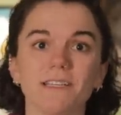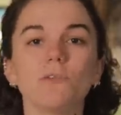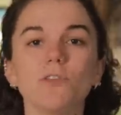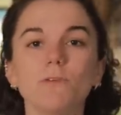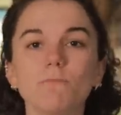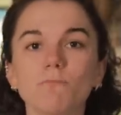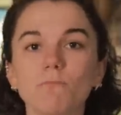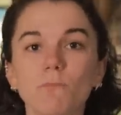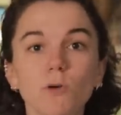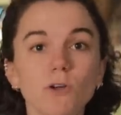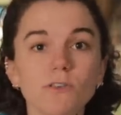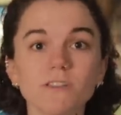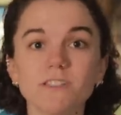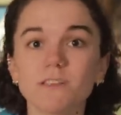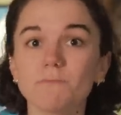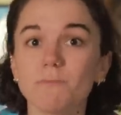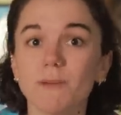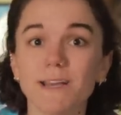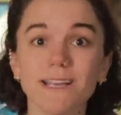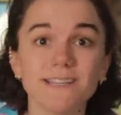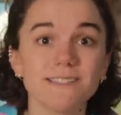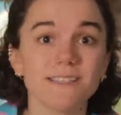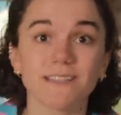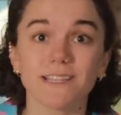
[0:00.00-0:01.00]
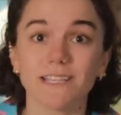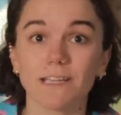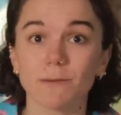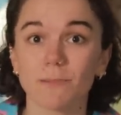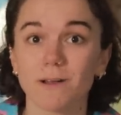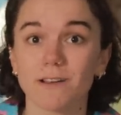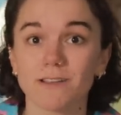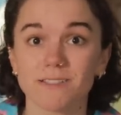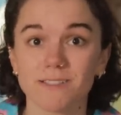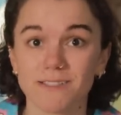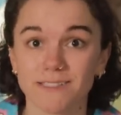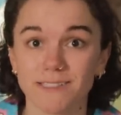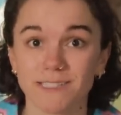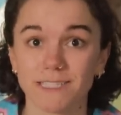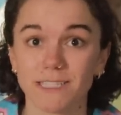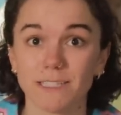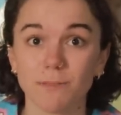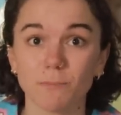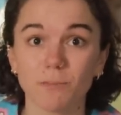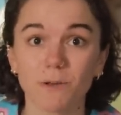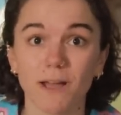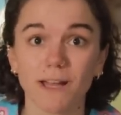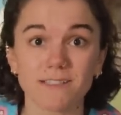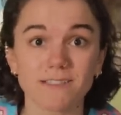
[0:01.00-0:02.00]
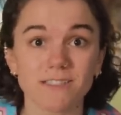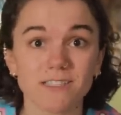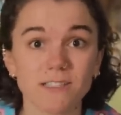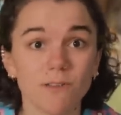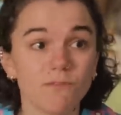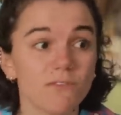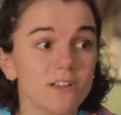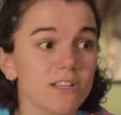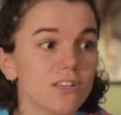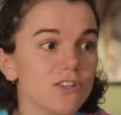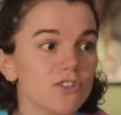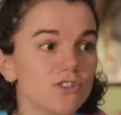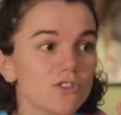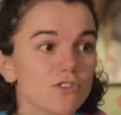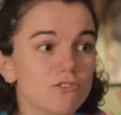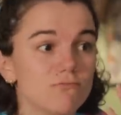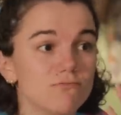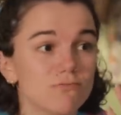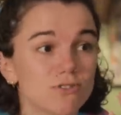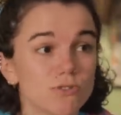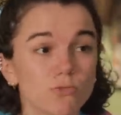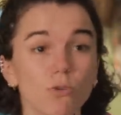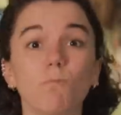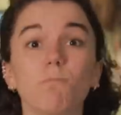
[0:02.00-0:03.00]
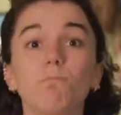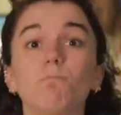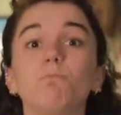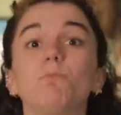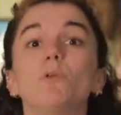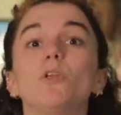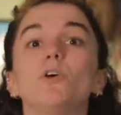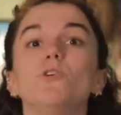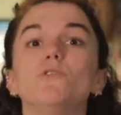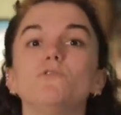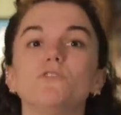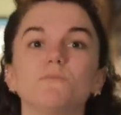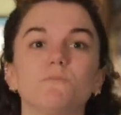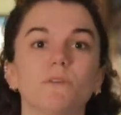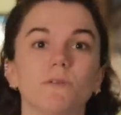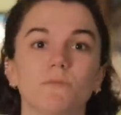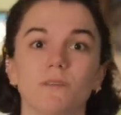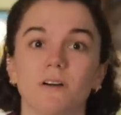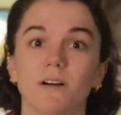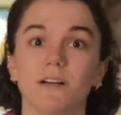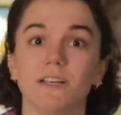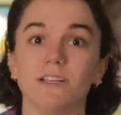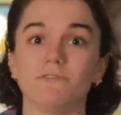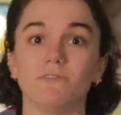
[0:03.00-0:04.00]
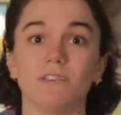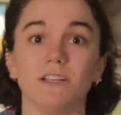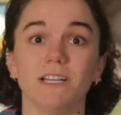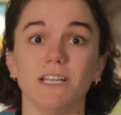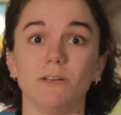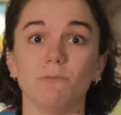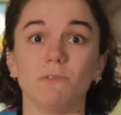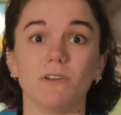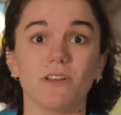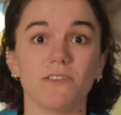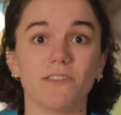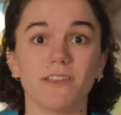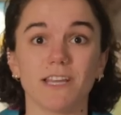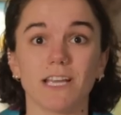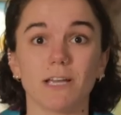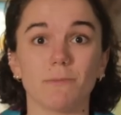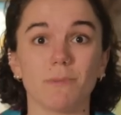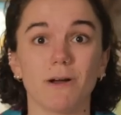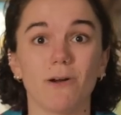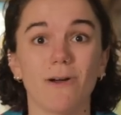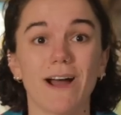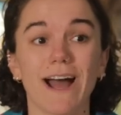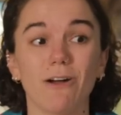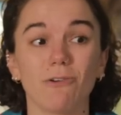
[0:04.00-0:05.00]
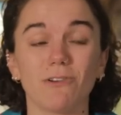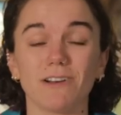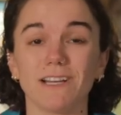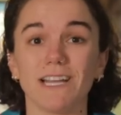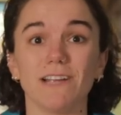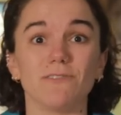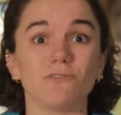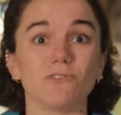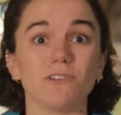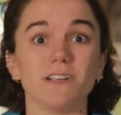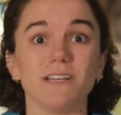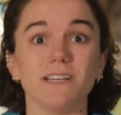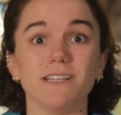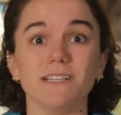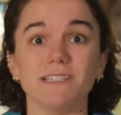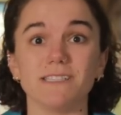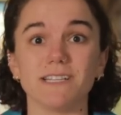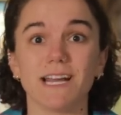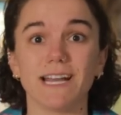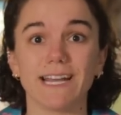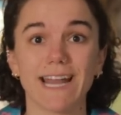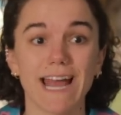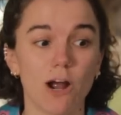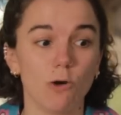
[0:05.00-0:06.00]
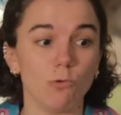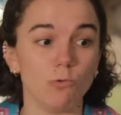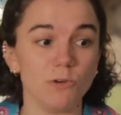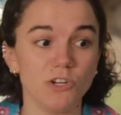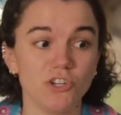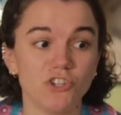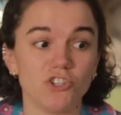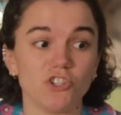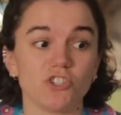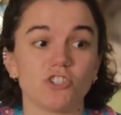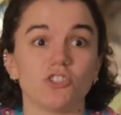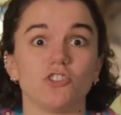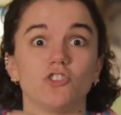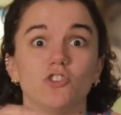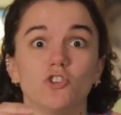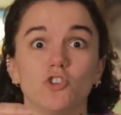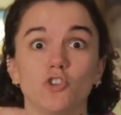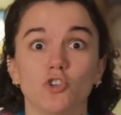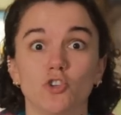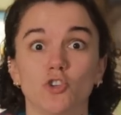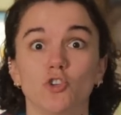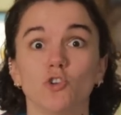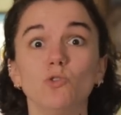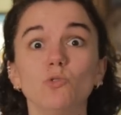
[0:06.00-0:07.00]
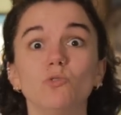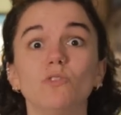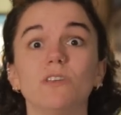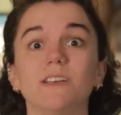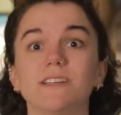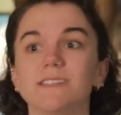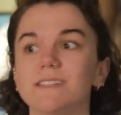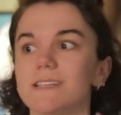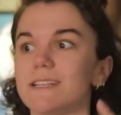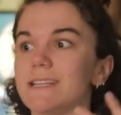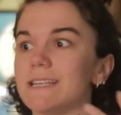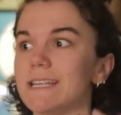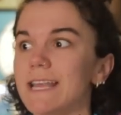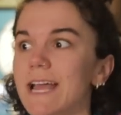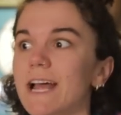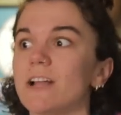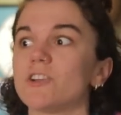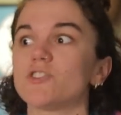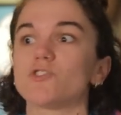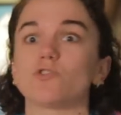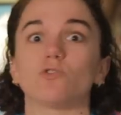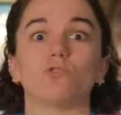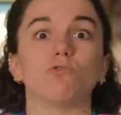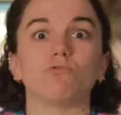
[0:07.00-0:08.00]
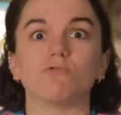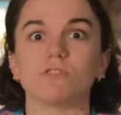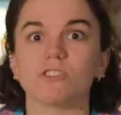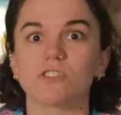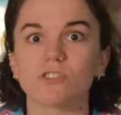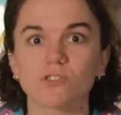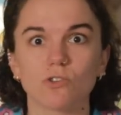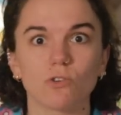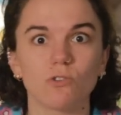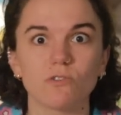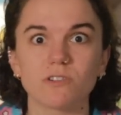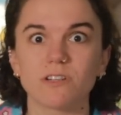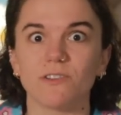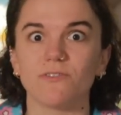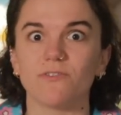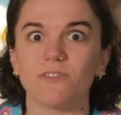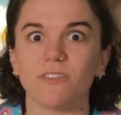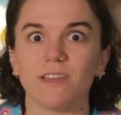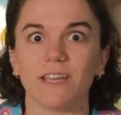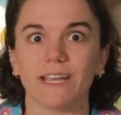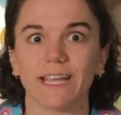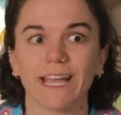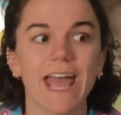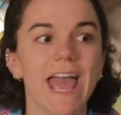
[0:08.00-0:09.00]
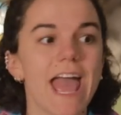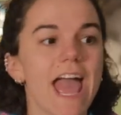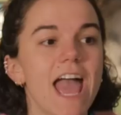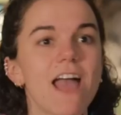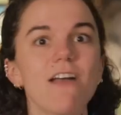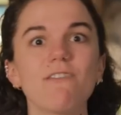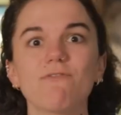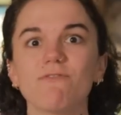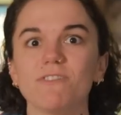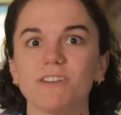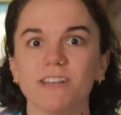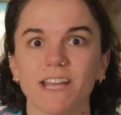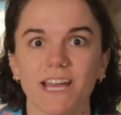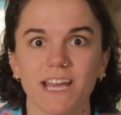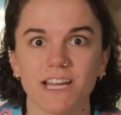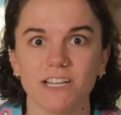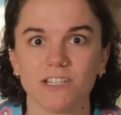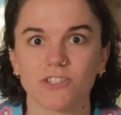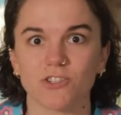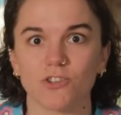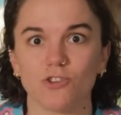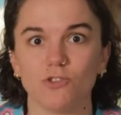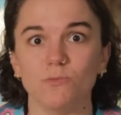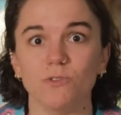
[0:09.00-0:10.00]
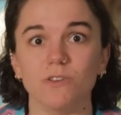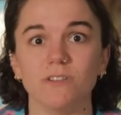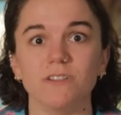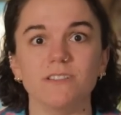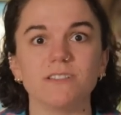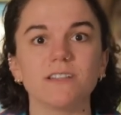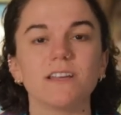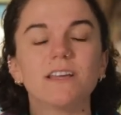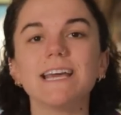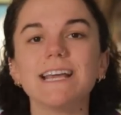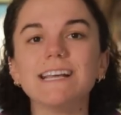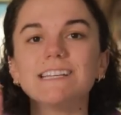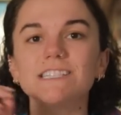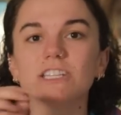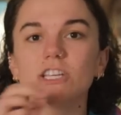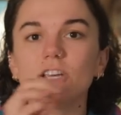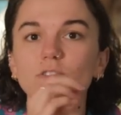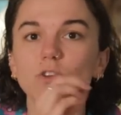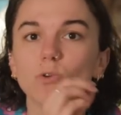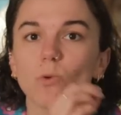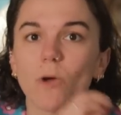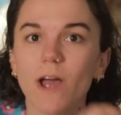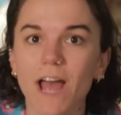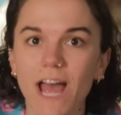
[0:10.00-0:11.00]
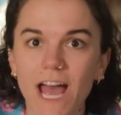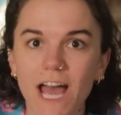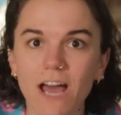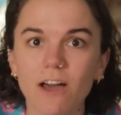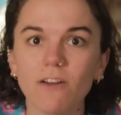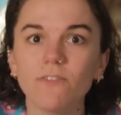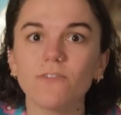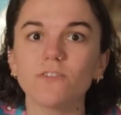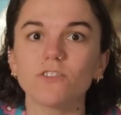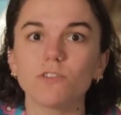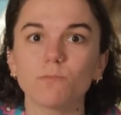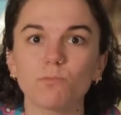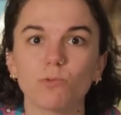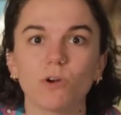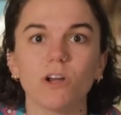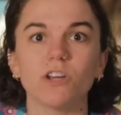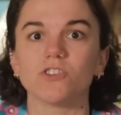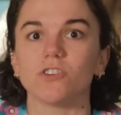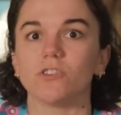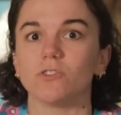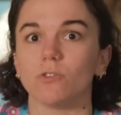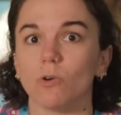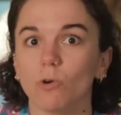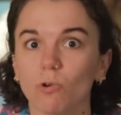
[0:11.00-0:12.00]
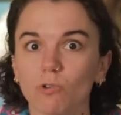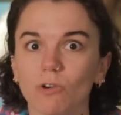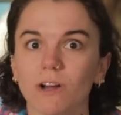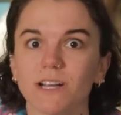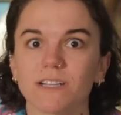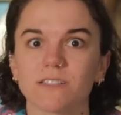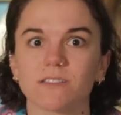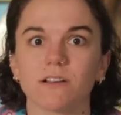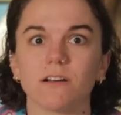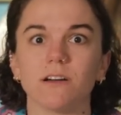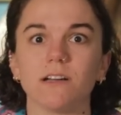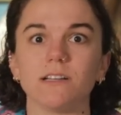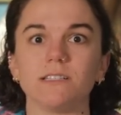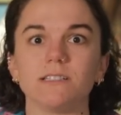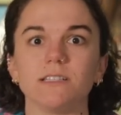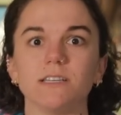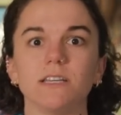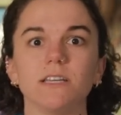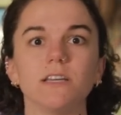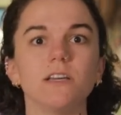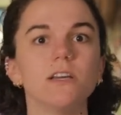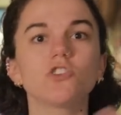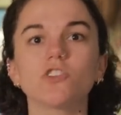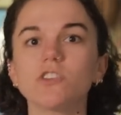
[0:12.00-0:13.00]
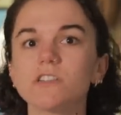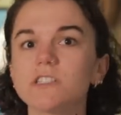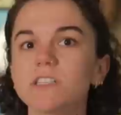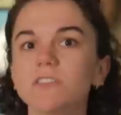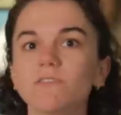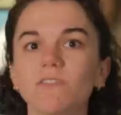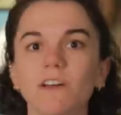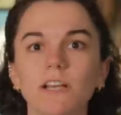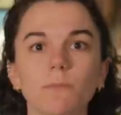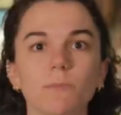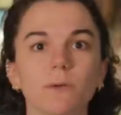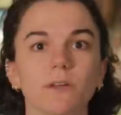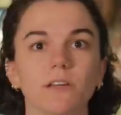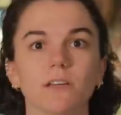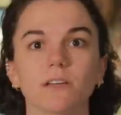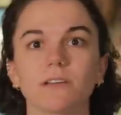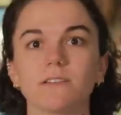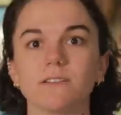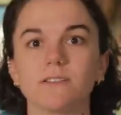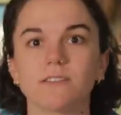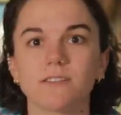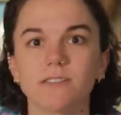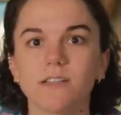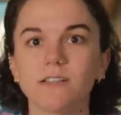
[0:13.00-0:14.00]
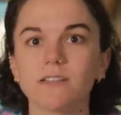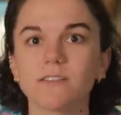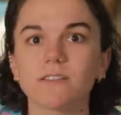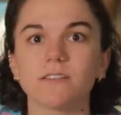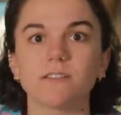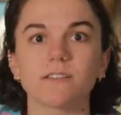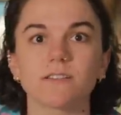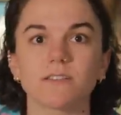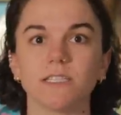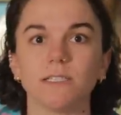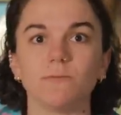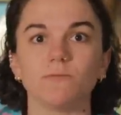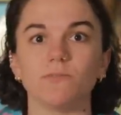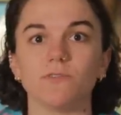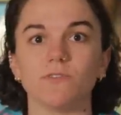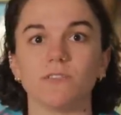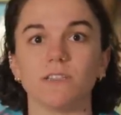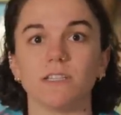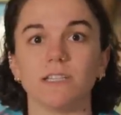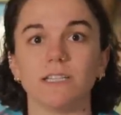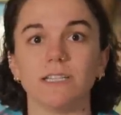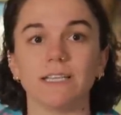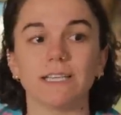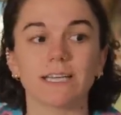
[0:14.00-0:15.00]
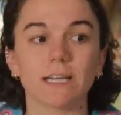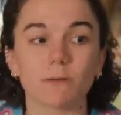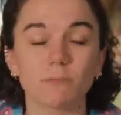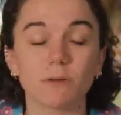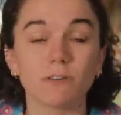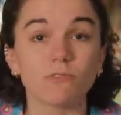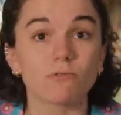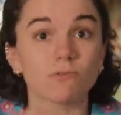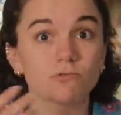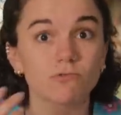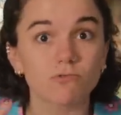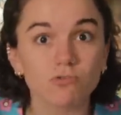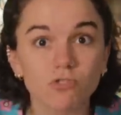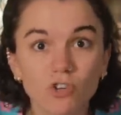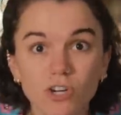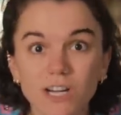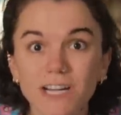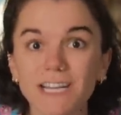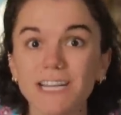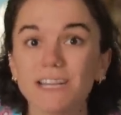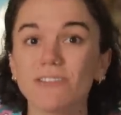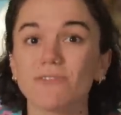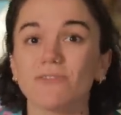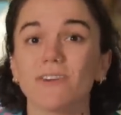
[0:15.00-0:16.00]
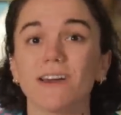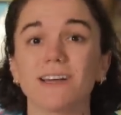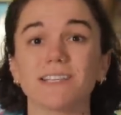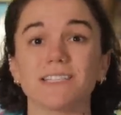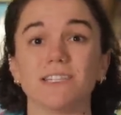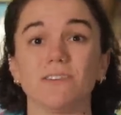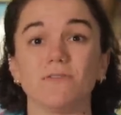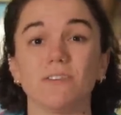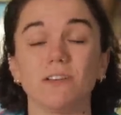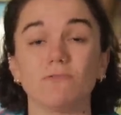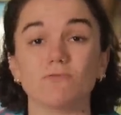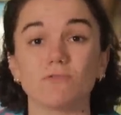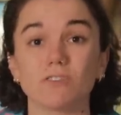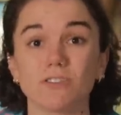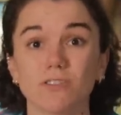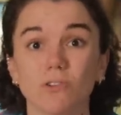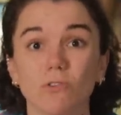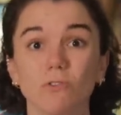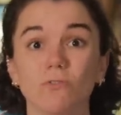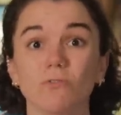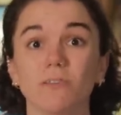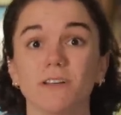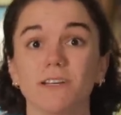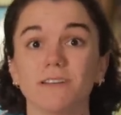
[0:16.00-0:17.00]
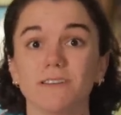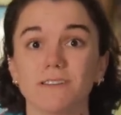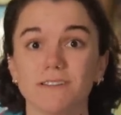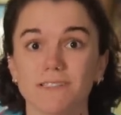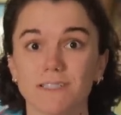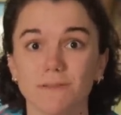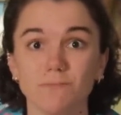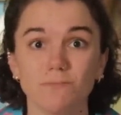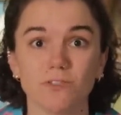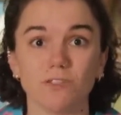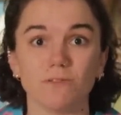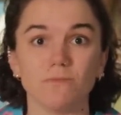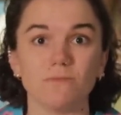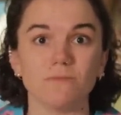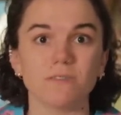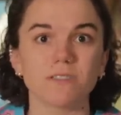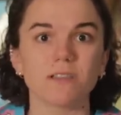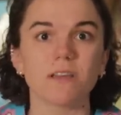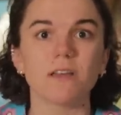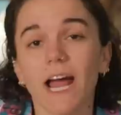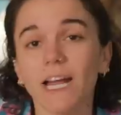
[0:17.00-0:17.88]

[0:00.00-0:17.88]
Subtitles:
But the most amazing thing about sleep, and something that sort of blows my mind really when I think about how clever it is and how we just do this natural restorative thing every day as humans, is that if you have depression or anxiety, just developing a consistent sleep routine can be really effective in resolving the symptoms.